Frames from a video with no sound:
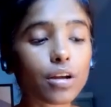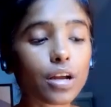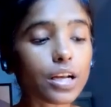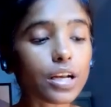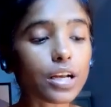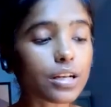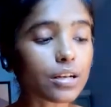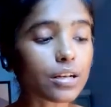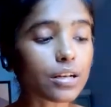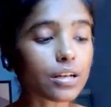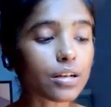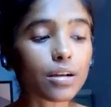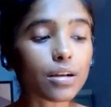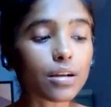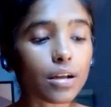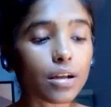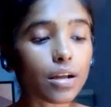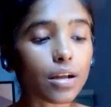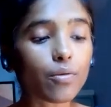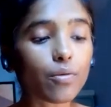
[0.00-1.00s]
It.
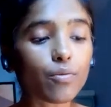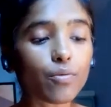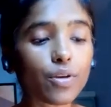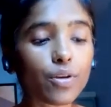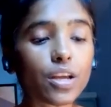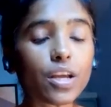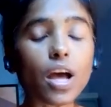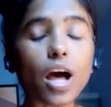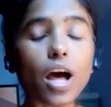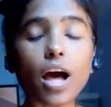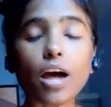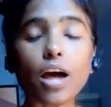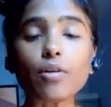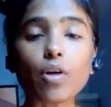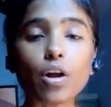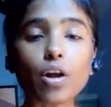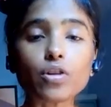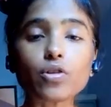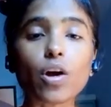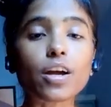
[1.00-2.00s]
We are
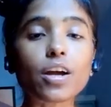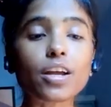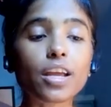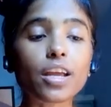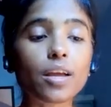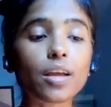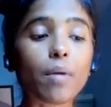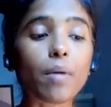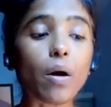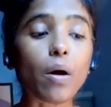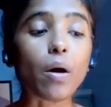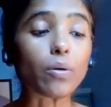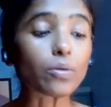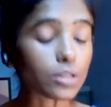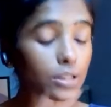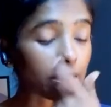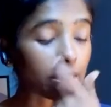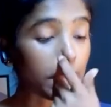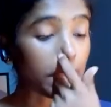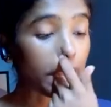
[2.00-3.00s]
not talking about
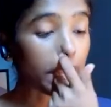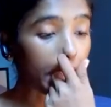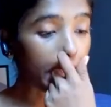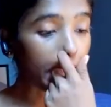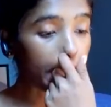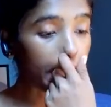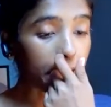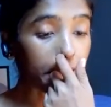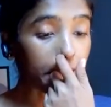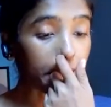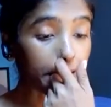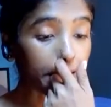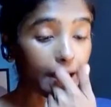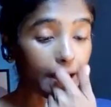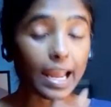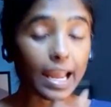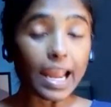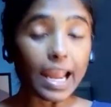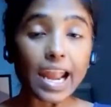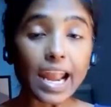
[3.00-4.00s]
here
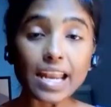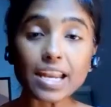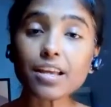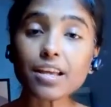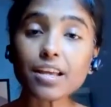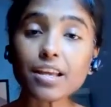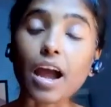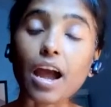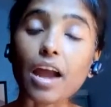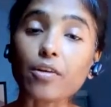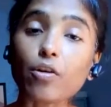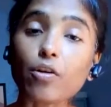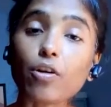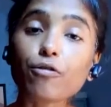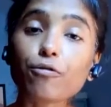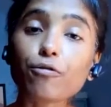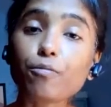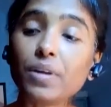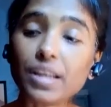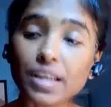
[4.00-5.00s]
any kind of
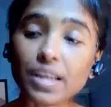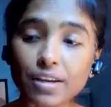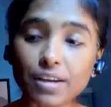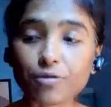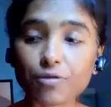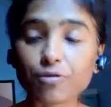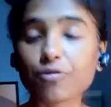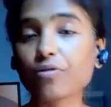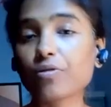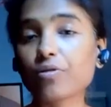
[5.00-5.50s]
belief